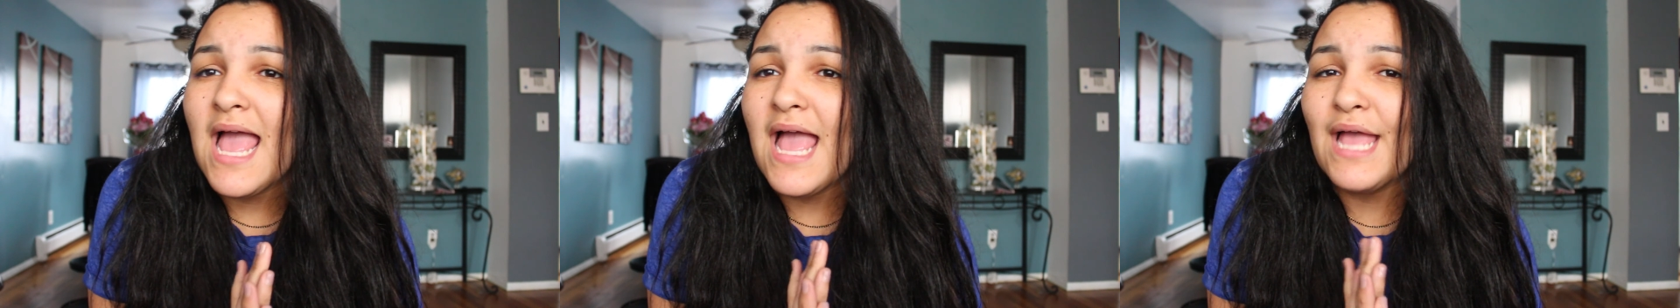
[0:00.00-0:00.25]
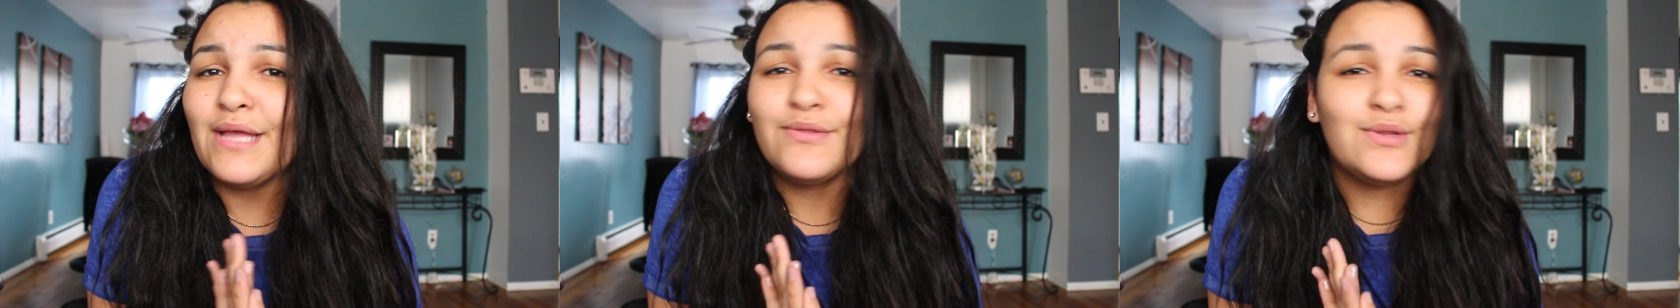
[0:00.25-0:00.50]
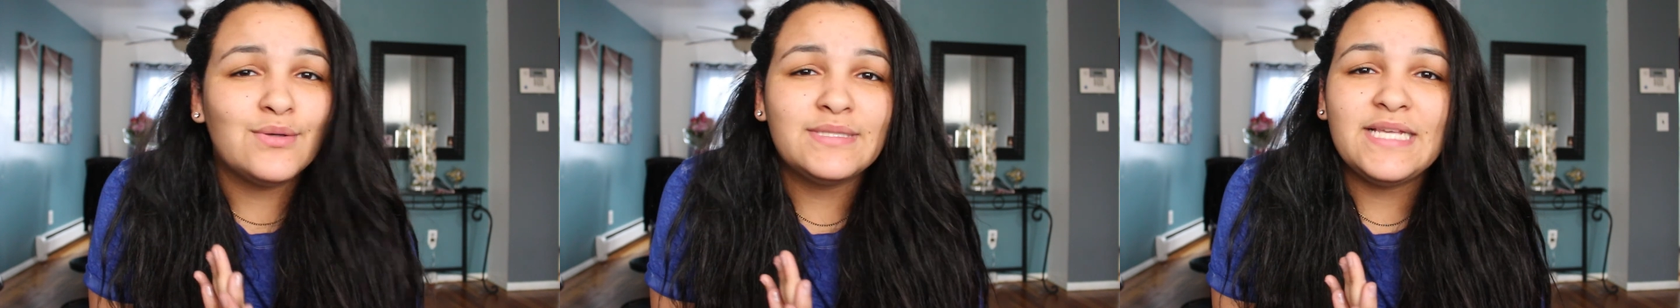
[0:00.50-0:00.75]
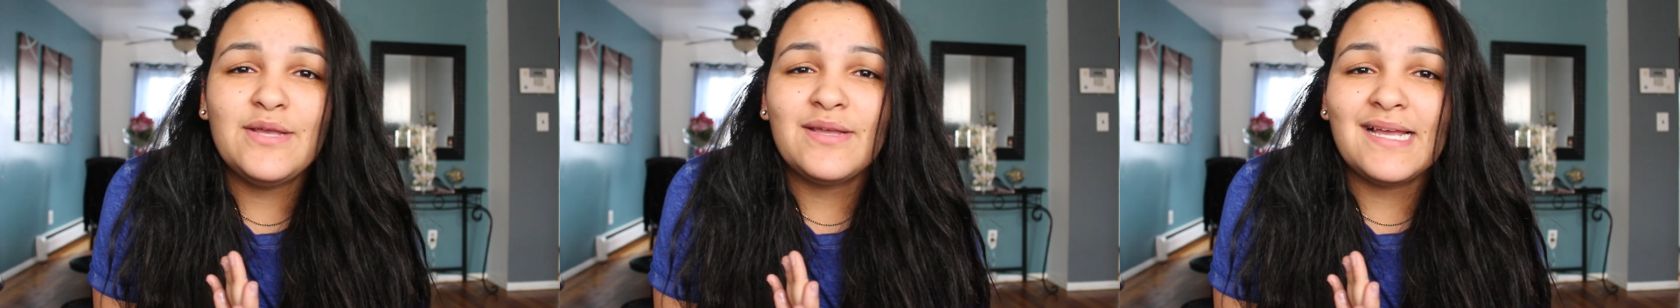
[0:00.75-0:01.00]
And don't
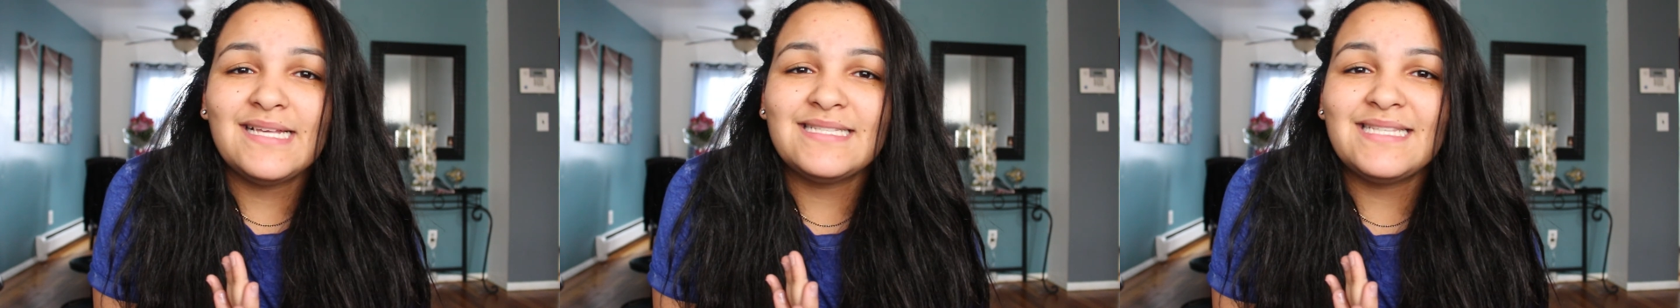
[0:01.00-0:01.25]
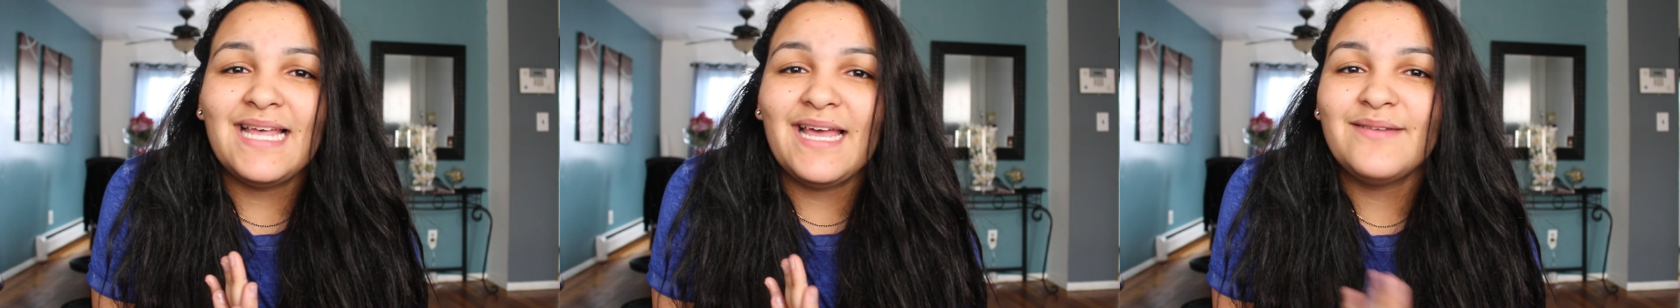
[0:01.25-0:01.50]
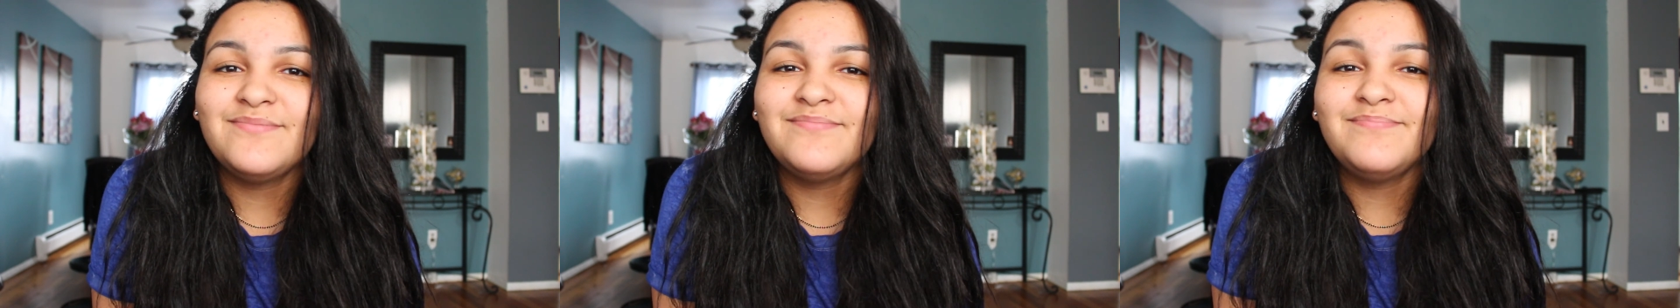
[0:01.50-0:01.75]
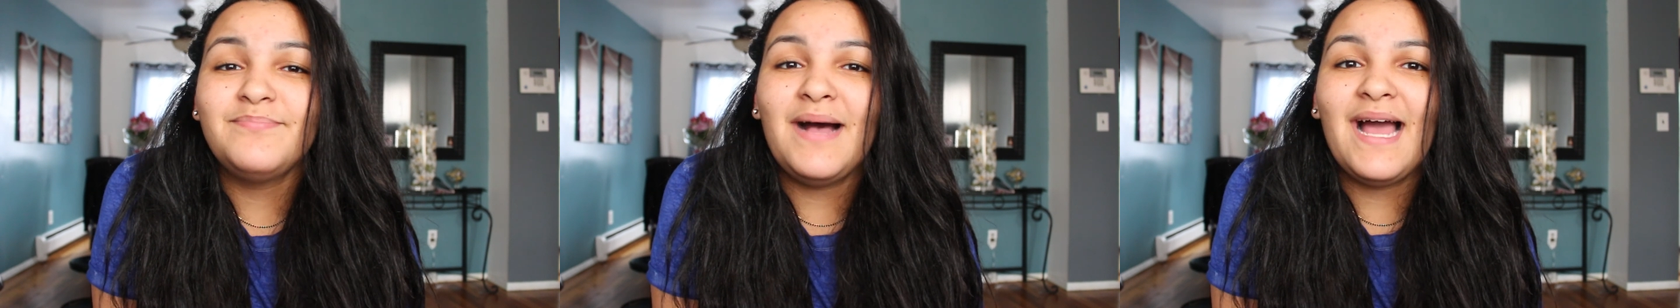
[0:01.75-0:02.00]
say you can't slay.
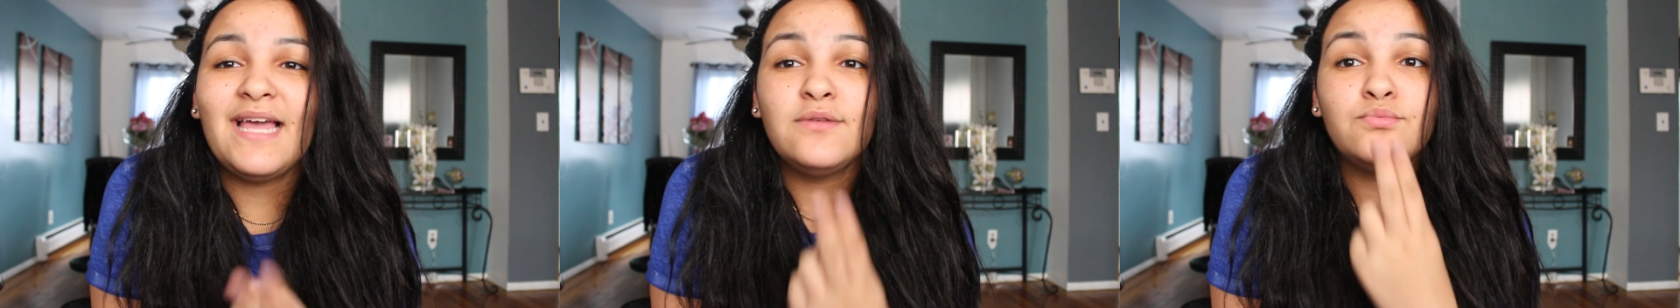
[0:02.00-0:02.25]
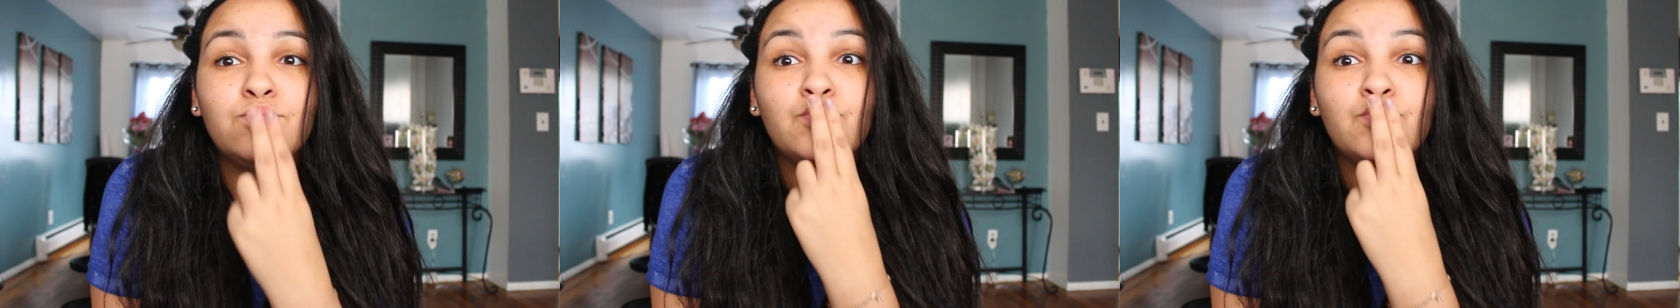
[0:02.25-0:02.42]
Bye.